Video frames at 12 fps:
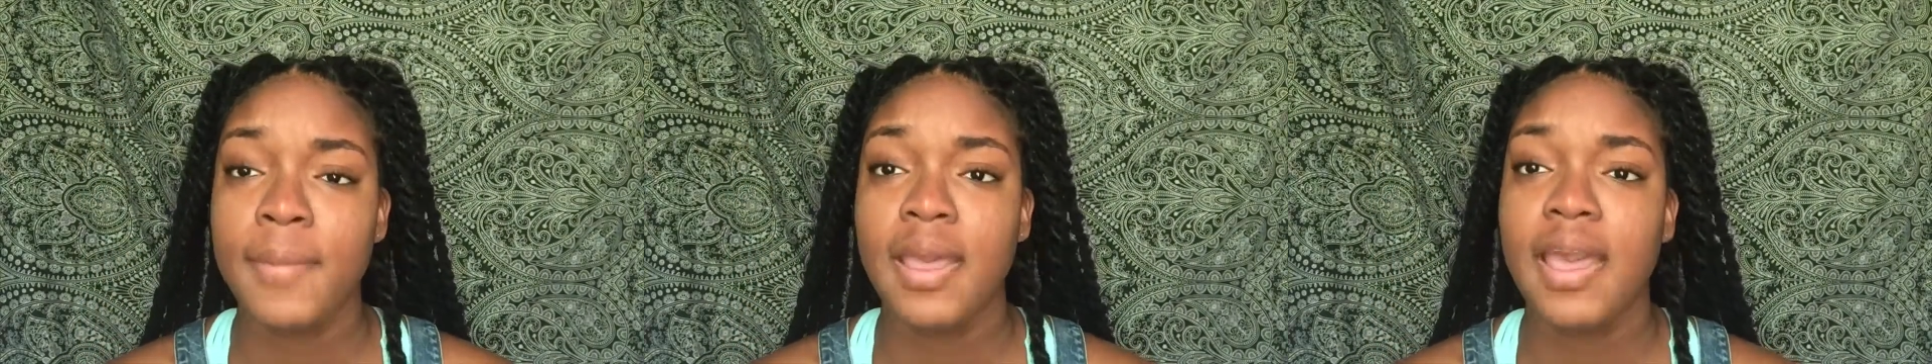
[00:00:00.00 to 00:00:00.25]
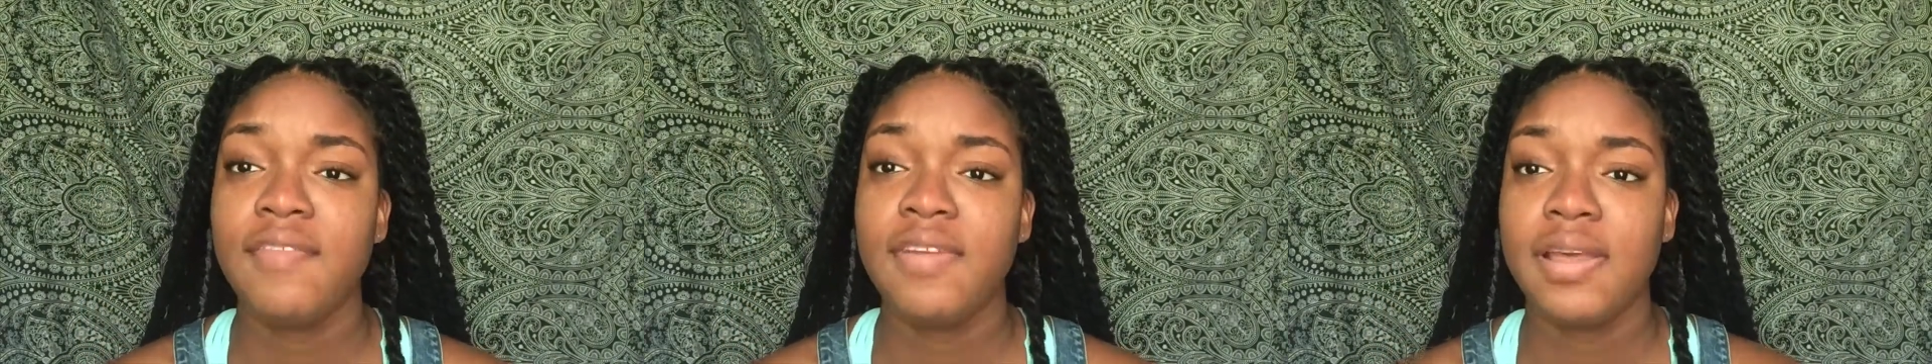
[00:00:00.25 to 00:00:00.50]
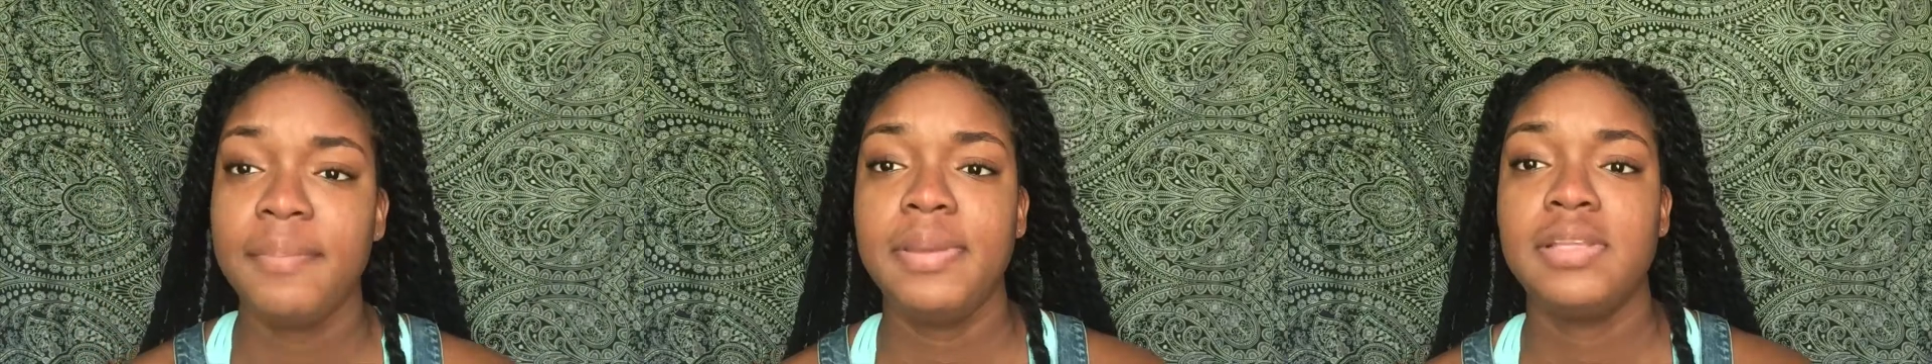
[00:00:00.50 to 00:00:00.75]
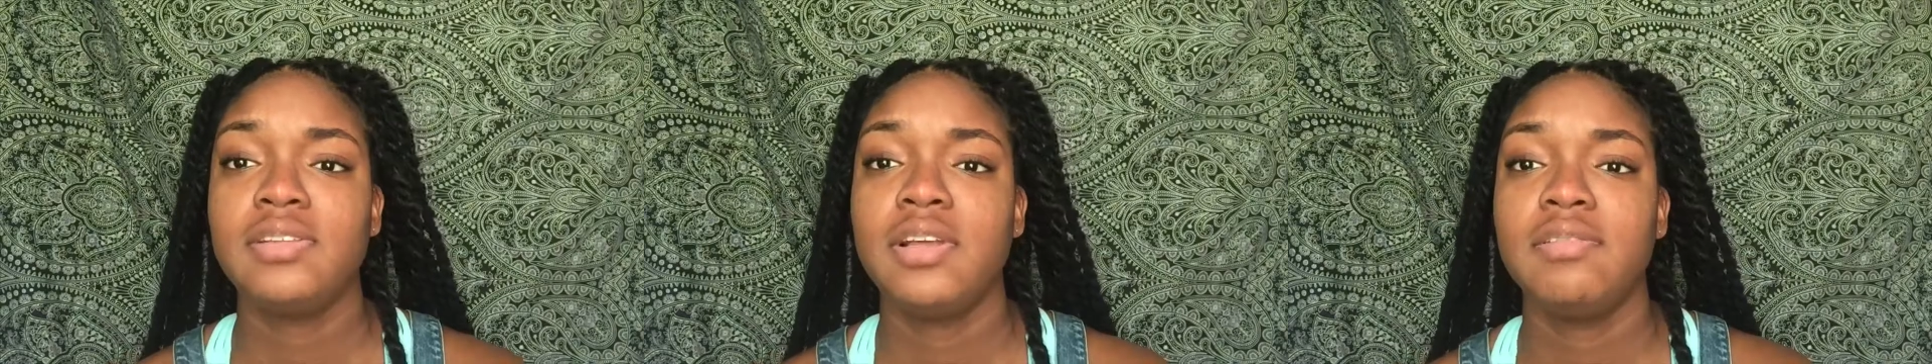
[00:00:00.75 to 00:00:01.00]
but I have a high
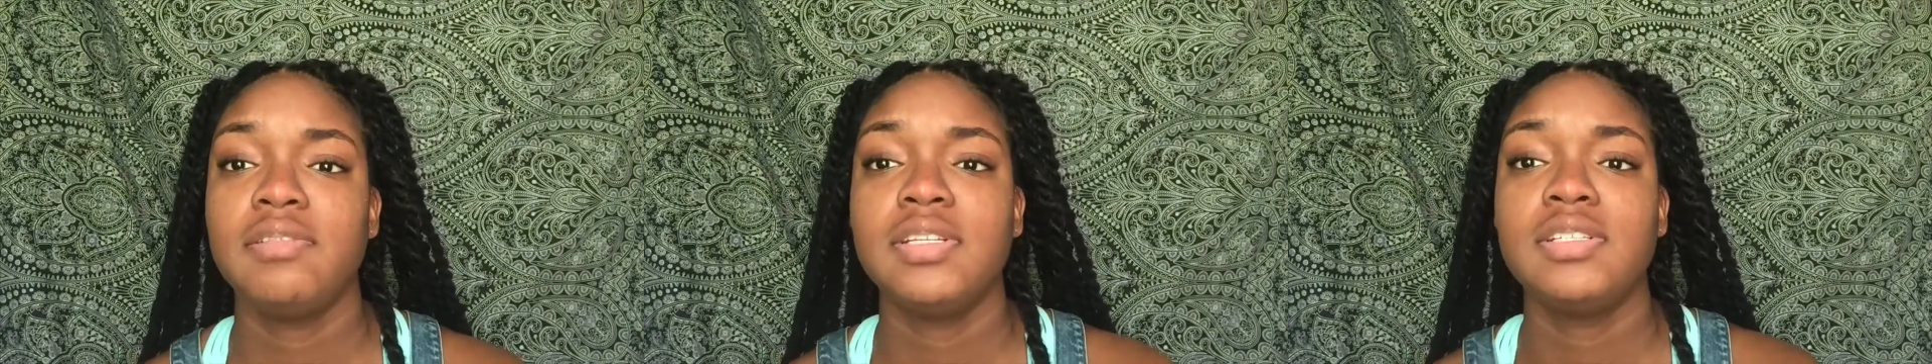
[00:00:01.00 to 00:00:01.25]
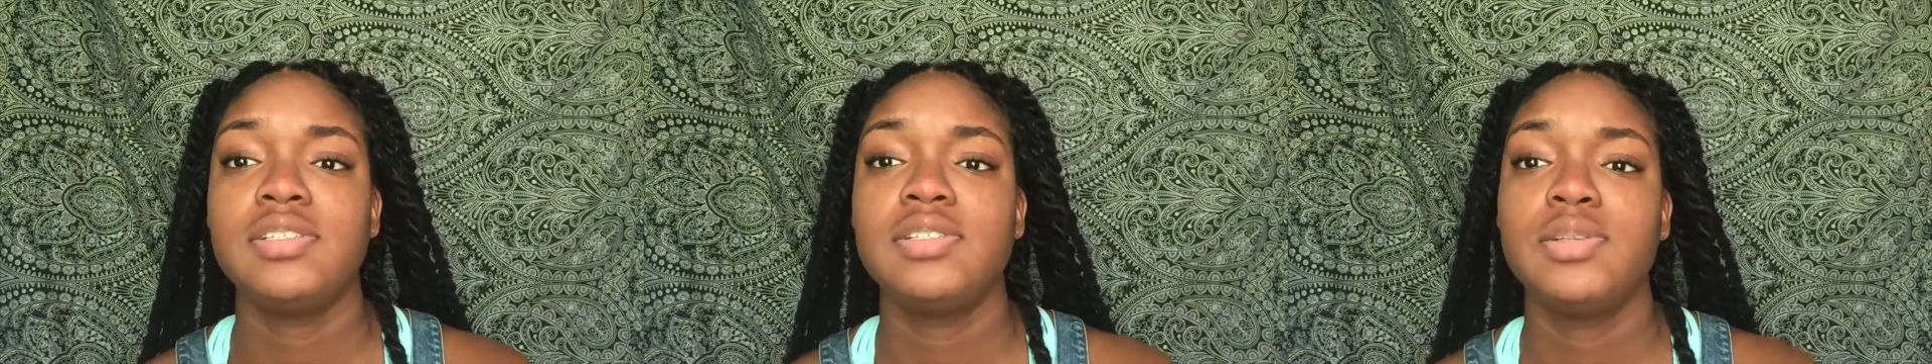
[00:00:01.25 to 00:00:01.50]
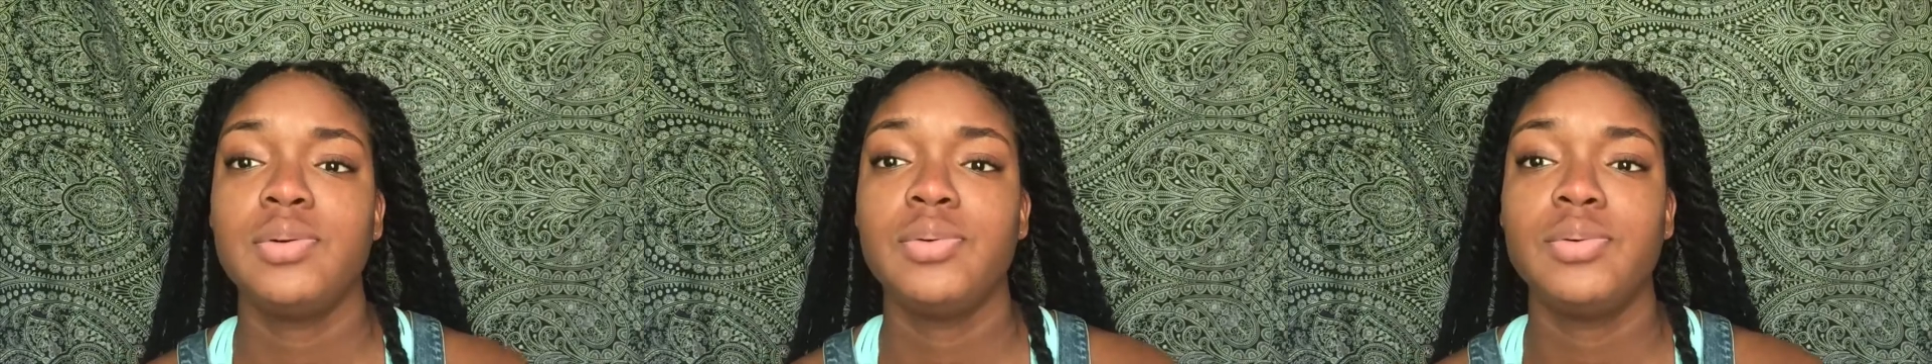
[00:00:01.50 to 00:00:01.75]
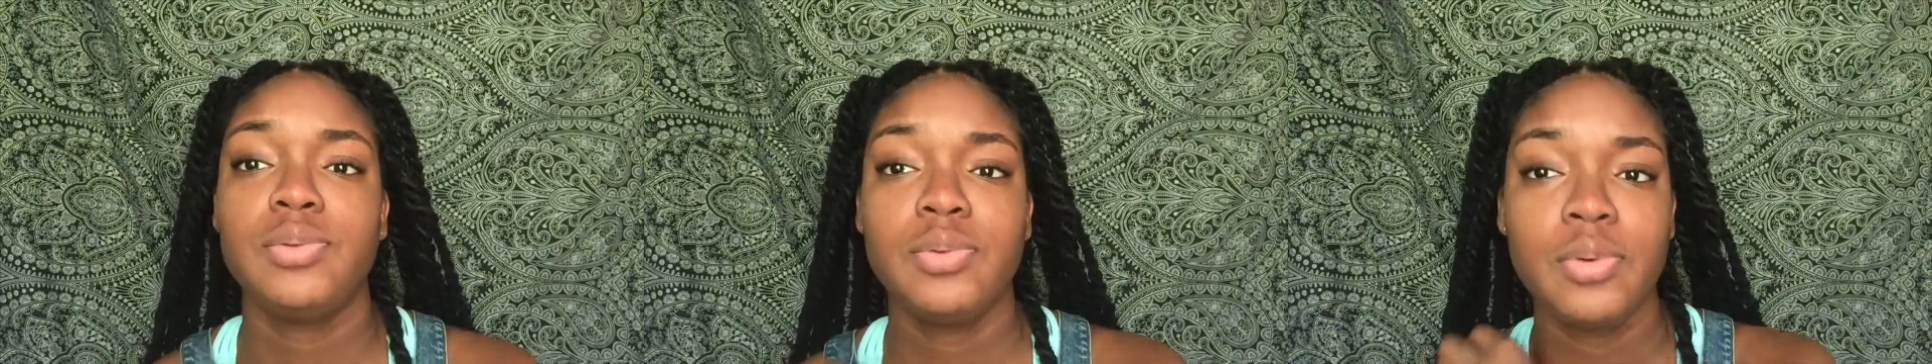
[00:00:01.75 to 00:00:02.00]
pain tolerance,
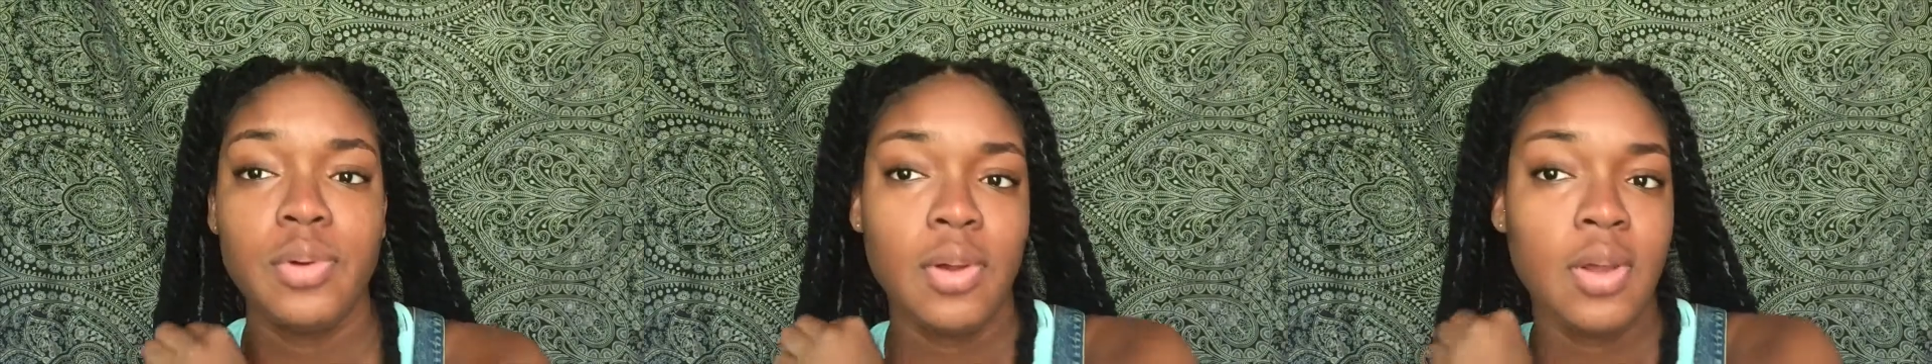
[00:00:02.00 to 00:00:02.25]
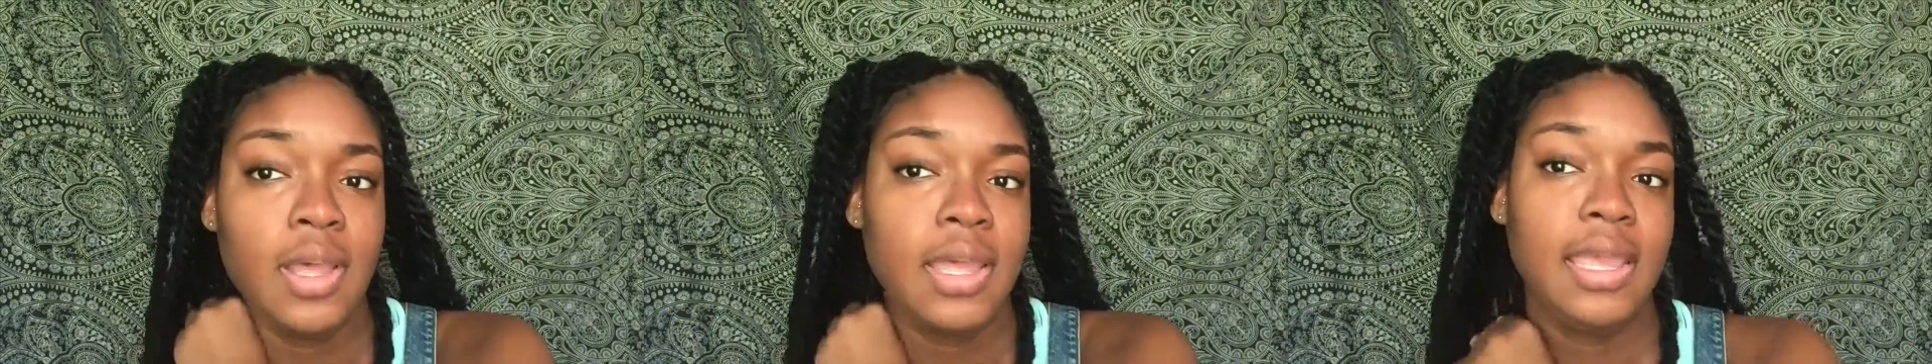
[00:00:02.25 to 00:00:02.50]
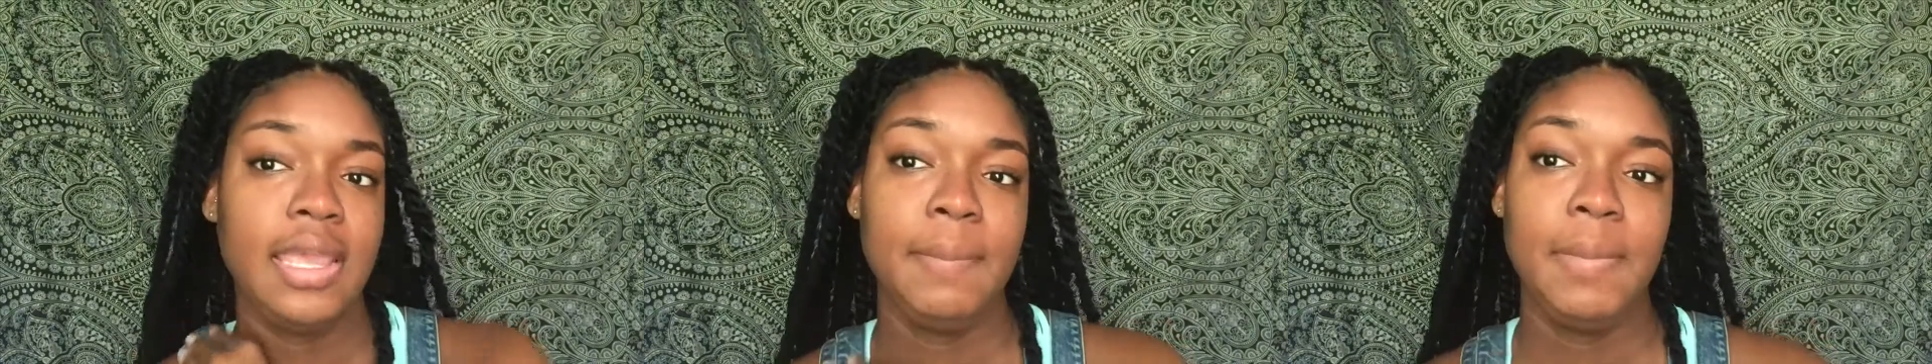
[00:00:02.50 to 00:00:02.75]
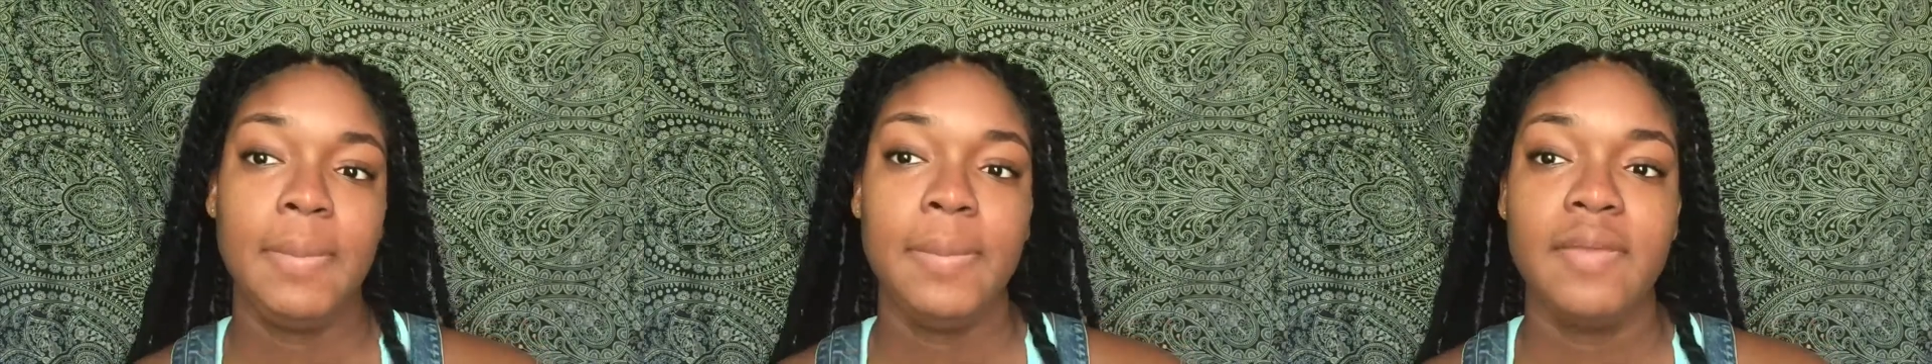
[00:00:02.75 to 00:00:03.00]
so
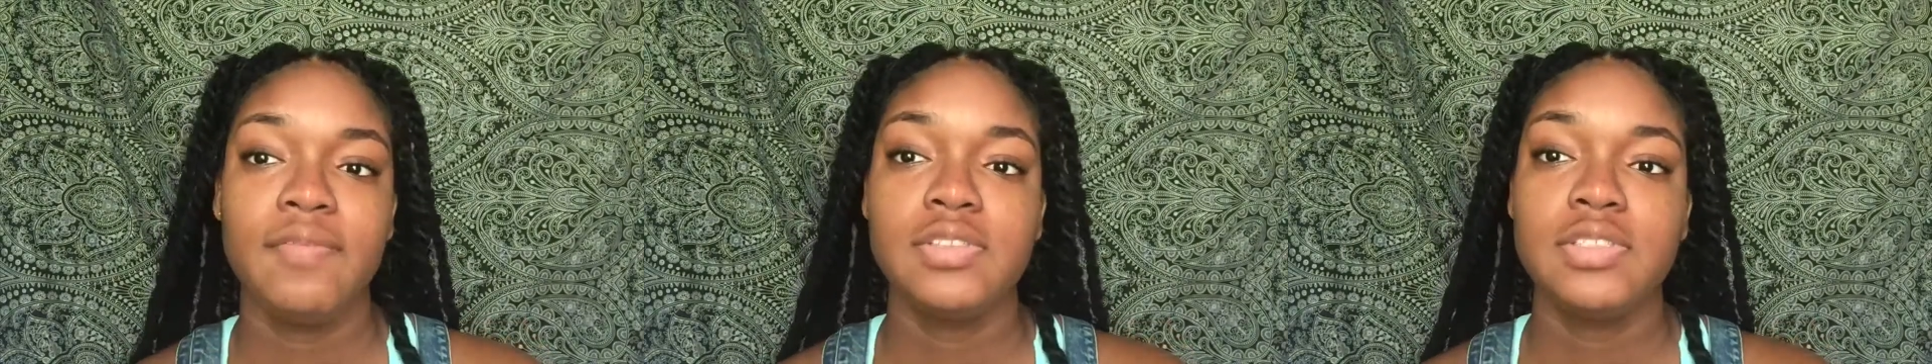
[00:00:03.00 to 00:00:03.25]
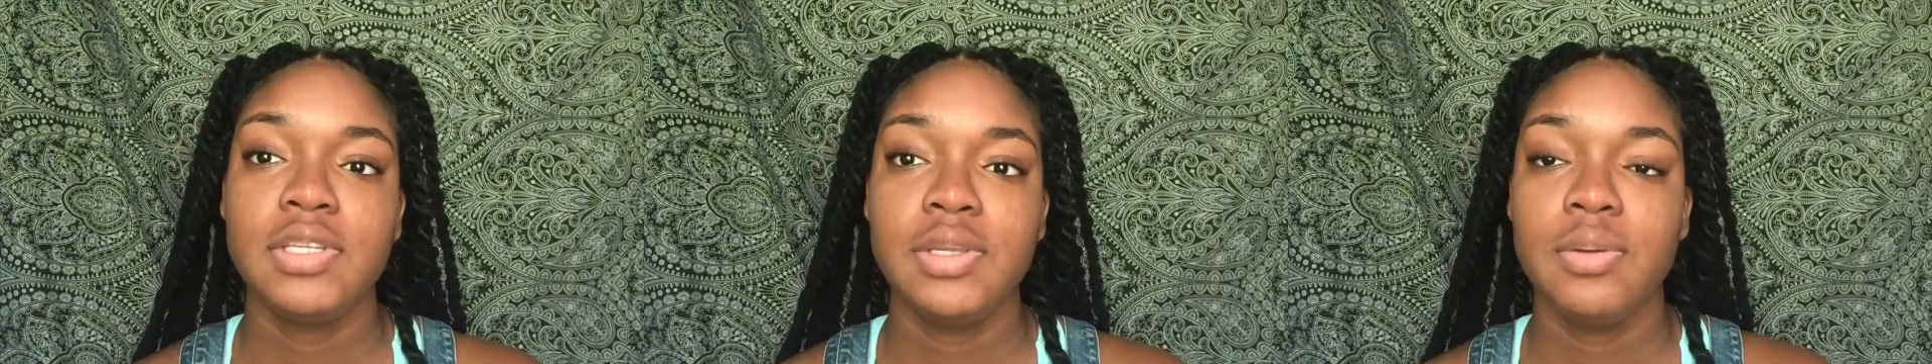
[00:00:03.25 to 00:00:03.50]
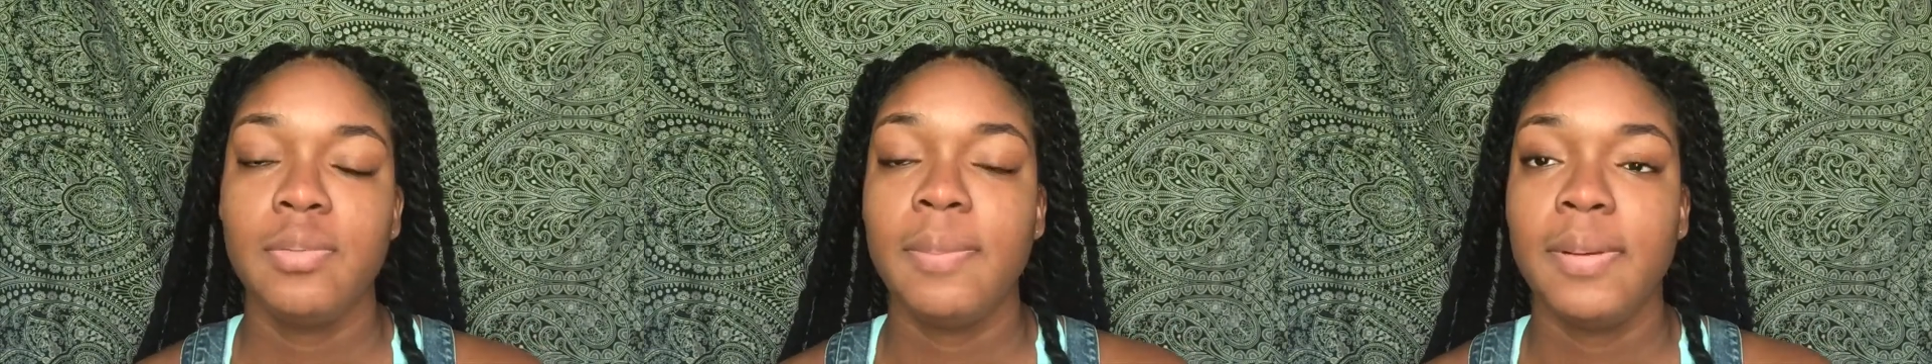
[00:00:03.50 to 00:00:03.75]
it may be painful to you.